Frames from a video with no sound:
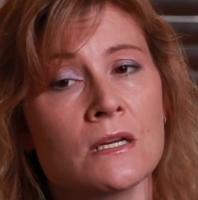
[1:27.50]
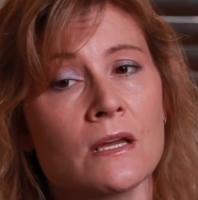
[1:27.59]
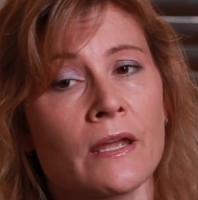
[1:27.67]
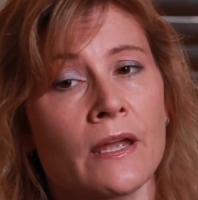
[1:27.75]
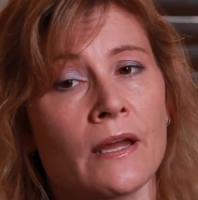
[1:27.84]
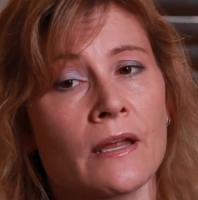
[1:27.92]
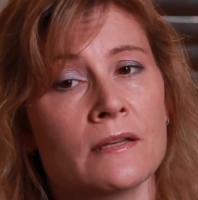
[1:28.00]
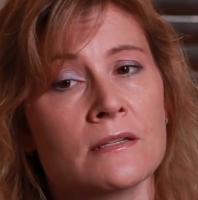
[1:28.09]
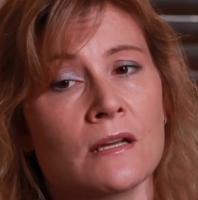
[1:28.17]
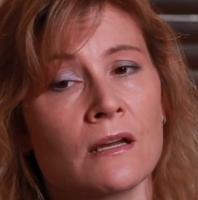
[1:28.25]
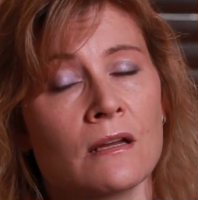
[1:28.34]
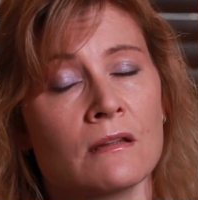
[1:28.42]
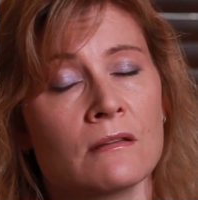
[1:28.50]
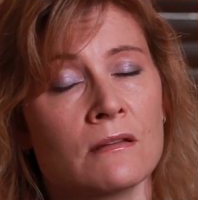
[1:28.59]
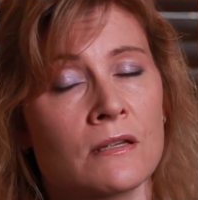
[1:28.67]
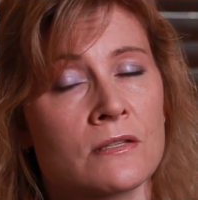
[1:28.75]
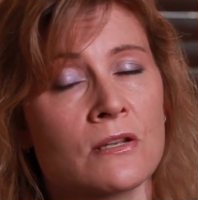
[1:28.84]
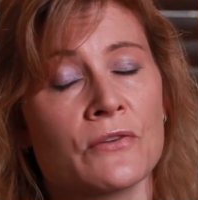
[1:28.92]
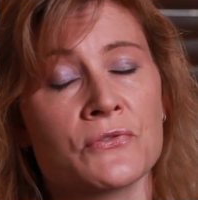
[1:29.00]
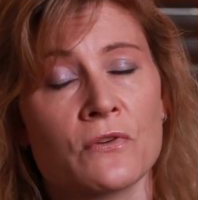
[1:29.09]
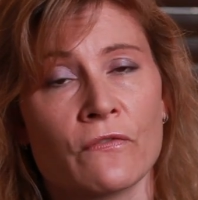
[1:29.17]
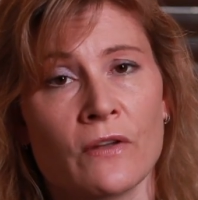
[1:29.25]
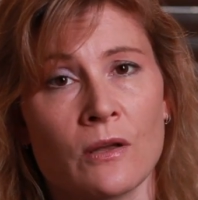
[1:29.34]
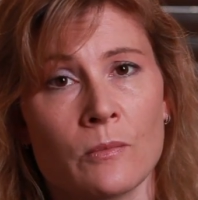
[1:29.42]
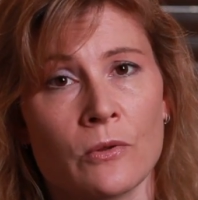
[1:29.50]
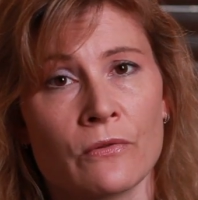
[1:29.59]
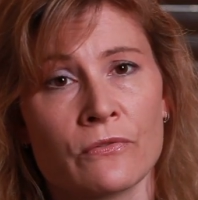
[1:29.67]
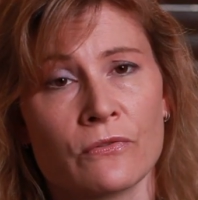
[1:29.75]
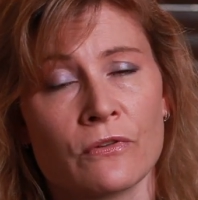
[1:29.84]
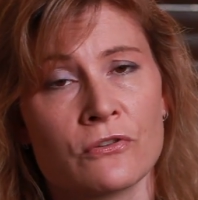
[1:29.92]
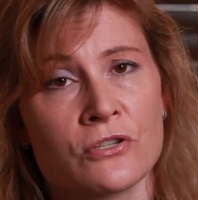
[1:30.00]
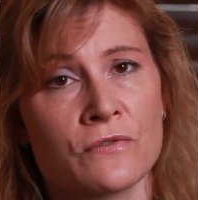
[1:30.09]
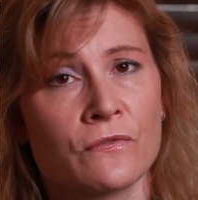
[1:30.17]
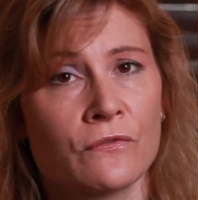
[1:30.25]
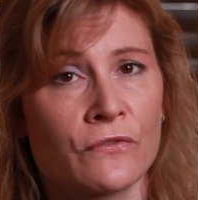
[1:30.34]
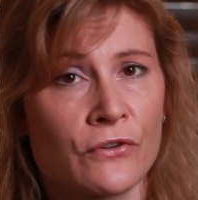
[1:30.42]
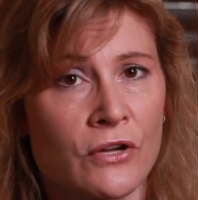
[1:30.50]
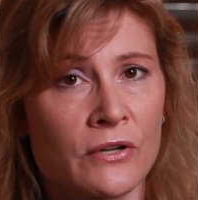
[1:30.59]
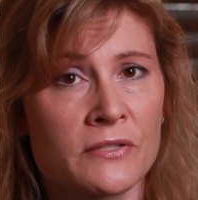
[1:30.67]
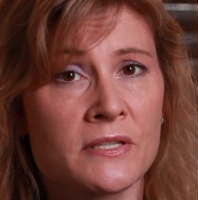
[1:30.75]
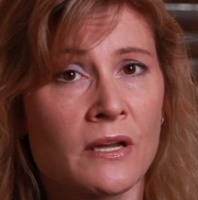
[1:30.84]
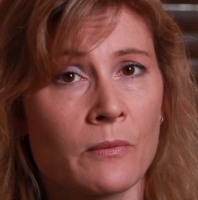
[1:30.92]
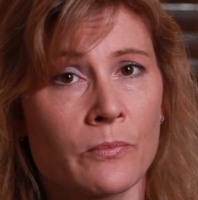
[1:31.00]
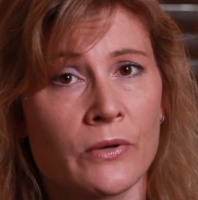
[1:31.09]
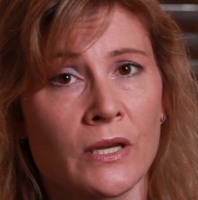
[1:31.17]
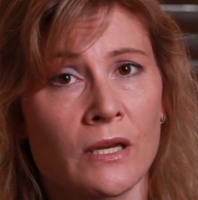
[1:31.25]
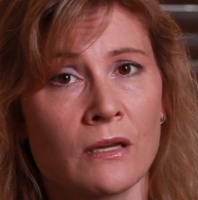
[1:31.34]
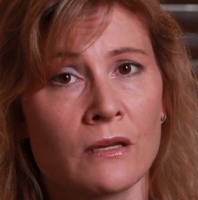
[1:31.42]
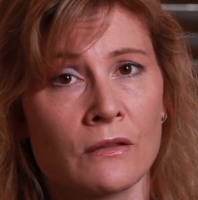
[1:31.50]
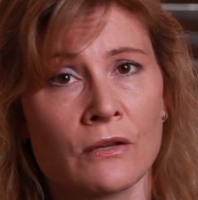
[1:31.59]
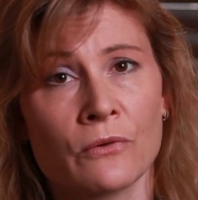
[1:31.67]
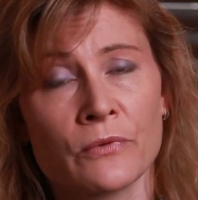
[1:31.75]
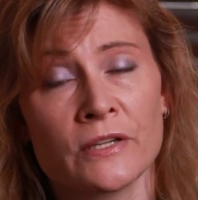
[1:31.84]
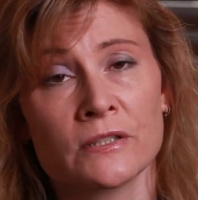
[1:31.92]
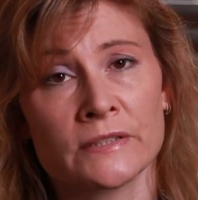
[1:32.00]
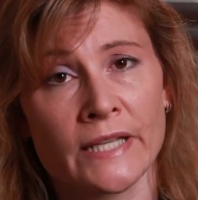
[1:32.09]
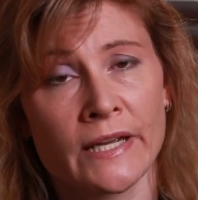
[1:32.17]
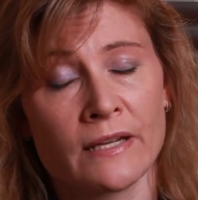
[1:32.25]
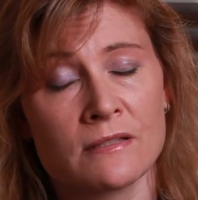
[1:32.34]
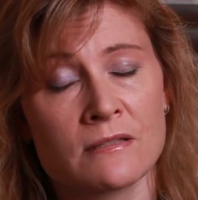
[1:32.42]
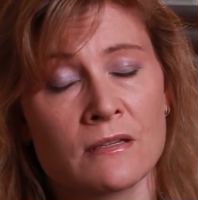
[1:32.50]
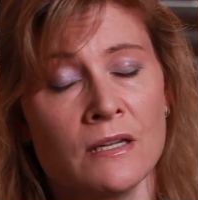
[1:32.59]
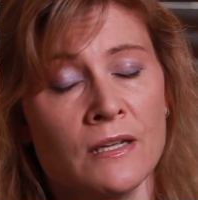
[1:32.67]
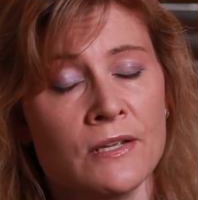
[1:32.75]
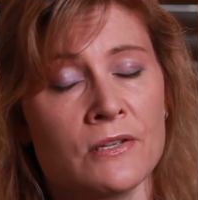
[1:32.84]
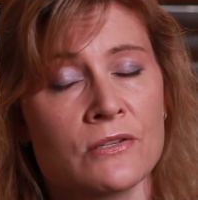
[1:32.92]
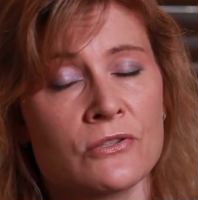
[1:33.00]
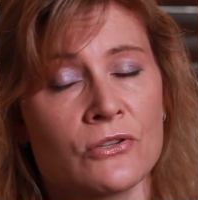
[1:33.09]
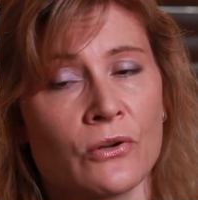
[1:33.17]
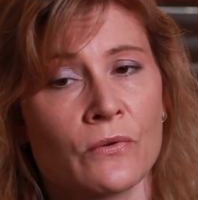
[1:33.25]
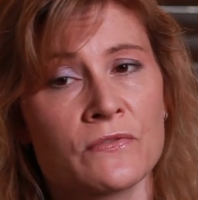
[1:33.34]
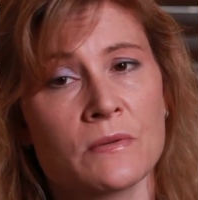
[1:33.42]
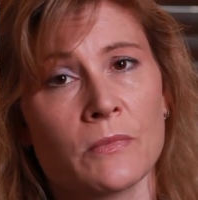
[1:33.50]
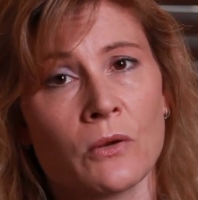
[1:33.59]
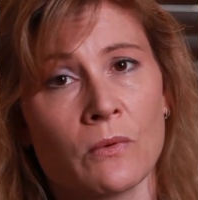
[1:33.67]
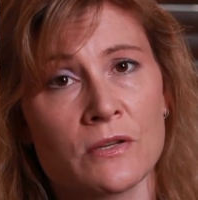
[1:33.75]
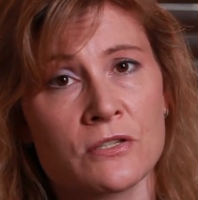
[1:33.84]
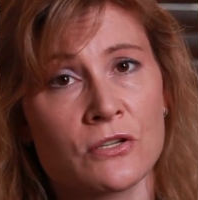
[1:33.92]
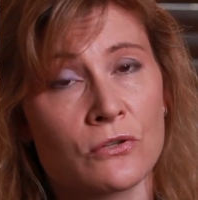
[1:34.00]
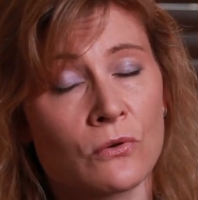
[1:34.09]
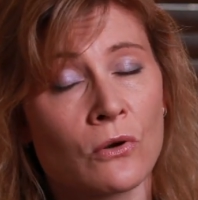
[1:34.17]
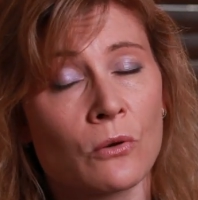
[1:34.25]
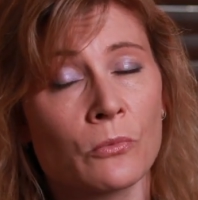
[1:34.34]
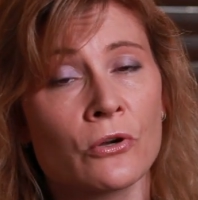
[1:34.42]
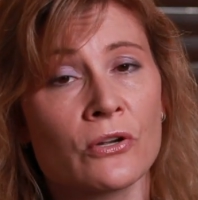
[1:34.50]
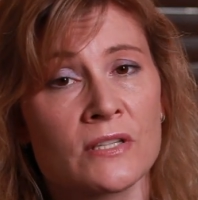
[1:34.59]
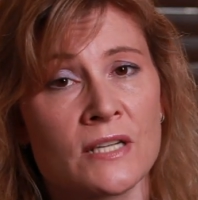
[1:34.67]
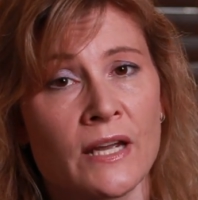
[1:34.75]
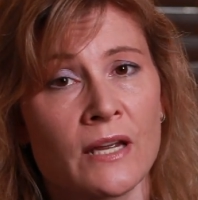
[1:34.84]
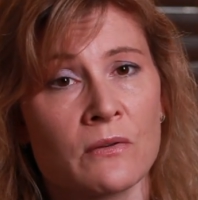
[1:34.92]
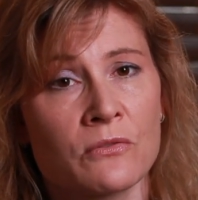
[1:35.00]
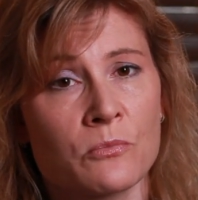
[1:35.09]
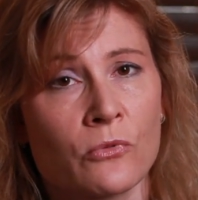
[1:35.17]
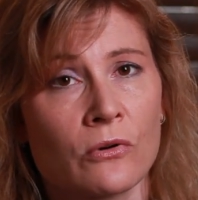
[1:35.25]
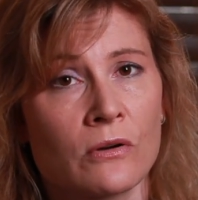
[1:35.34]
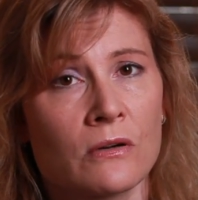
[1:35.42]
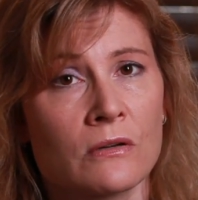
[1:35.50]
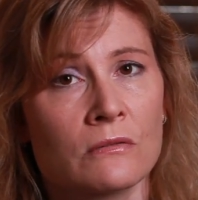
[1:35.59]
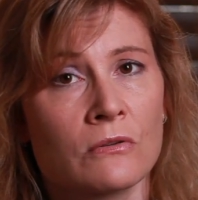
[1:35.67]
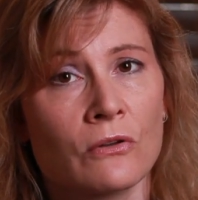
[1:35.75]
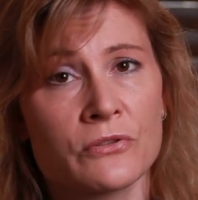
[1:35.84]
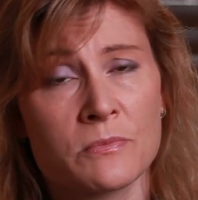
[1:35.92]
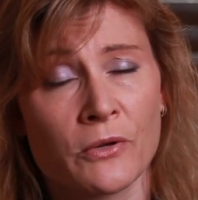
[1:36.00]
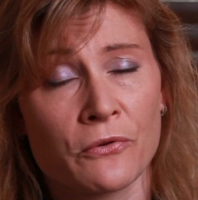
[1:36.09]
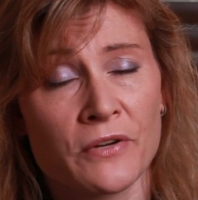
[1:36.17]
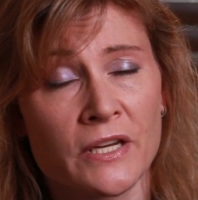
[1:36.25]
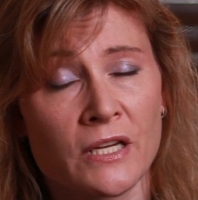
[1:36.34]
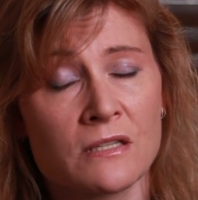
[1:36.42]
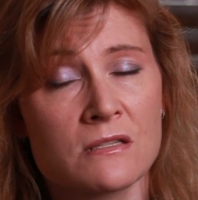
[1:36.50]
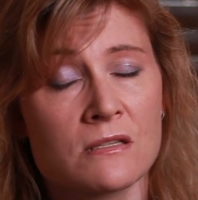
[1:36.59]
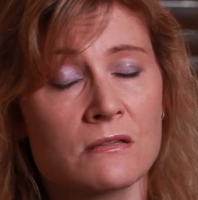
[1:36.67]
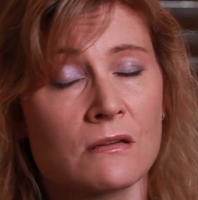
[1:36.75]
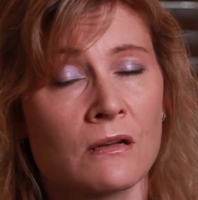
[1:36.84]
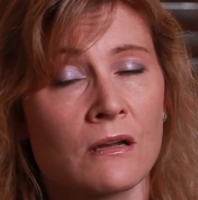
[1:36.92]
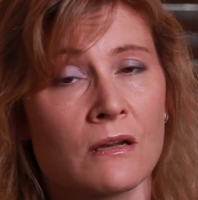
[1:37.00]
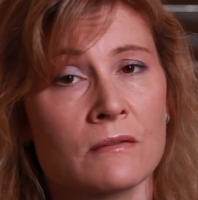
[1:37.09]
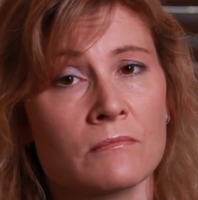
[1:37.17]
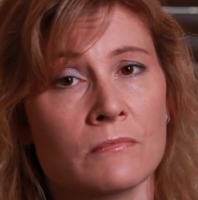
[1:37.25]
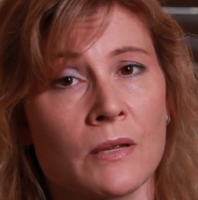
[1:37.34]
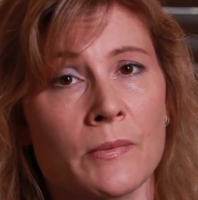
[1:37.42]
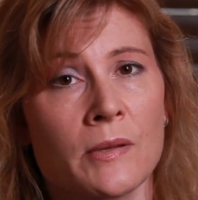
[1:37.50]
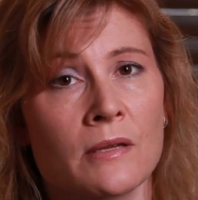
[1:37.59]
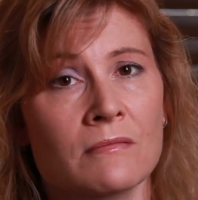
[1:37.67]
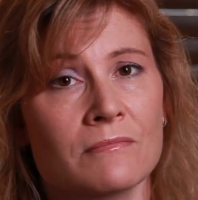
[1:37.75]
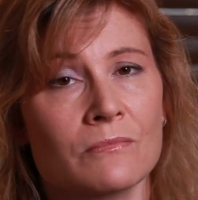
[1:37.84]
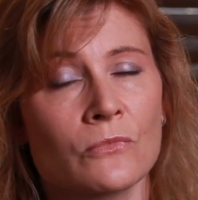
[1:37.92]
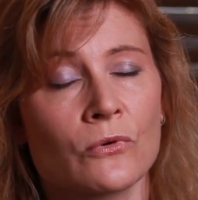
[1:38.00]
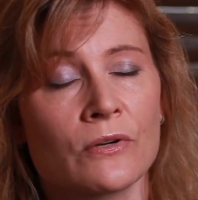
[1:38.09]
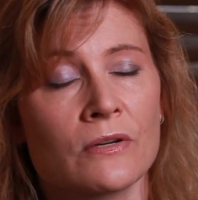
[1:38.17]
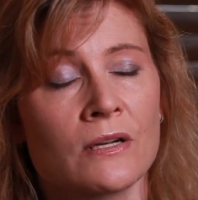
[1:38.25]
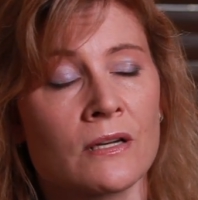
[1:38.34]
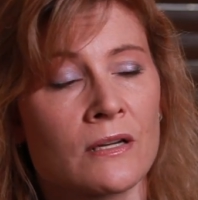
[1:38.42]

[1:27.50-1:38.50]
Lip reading: And it's also available through the Just Food for Dogs company in their renal diets. So if somebody wants to do a home-cooked diet with more wholesome ingredients, maybe more,